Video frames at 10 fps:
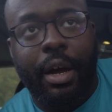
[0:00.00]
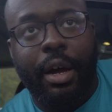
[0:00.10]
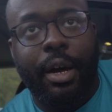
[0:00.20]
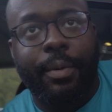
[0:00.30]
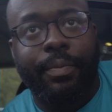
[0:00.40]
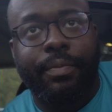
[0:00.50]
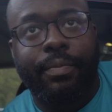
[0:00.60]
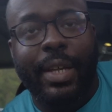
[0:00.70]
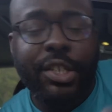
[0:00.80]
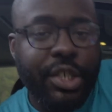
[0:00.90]
um,
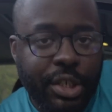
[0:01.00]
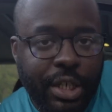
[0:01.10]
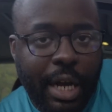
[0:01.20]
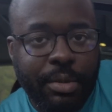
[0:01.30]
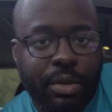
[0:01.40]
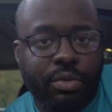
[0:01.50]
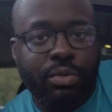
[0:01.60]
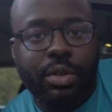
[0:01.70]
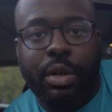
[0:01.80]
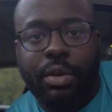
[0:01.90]
it's your job to
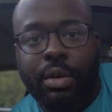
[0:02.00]
do so.